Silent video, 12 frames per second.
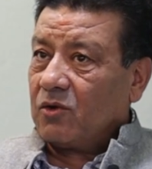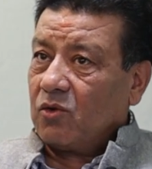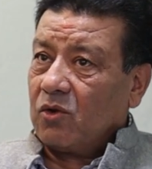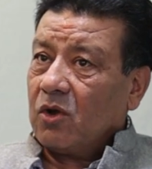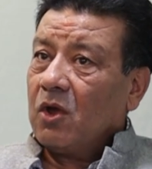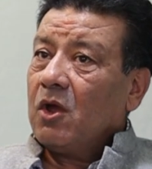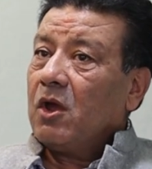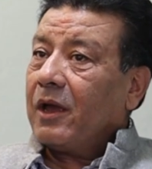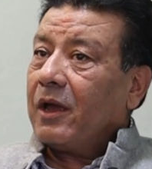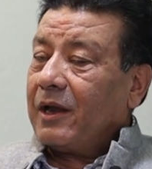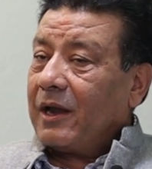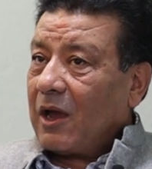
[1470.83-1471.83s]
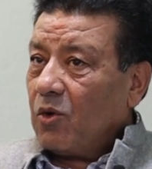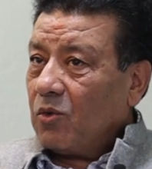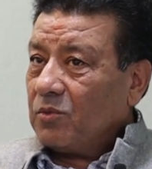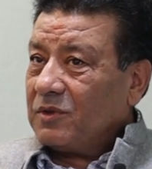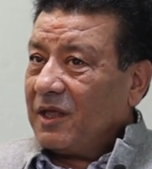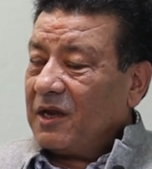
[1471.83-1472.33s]
You know, and
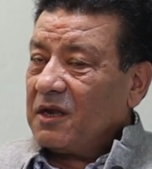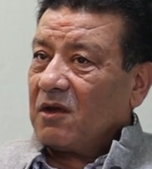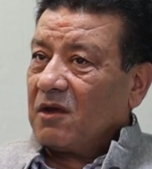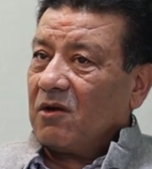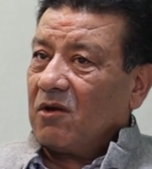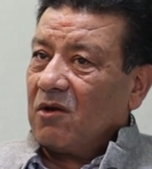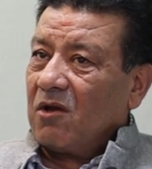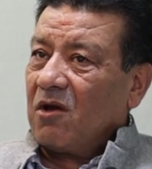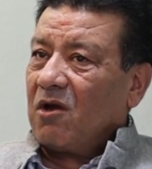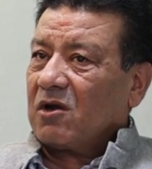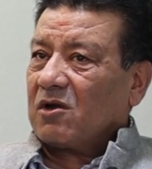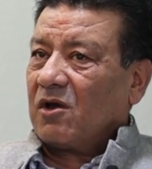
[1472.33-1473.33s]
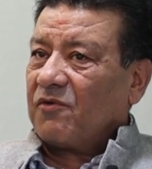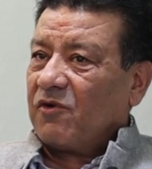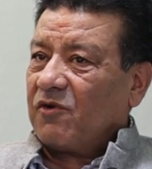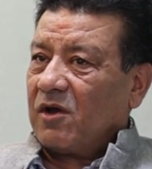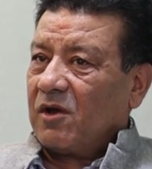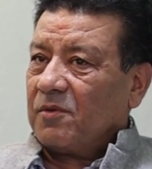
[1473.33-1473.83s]
now there is a lot of
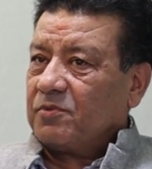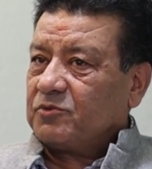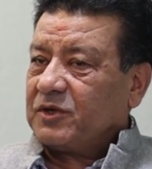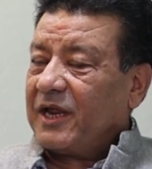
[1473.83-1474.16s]
uh,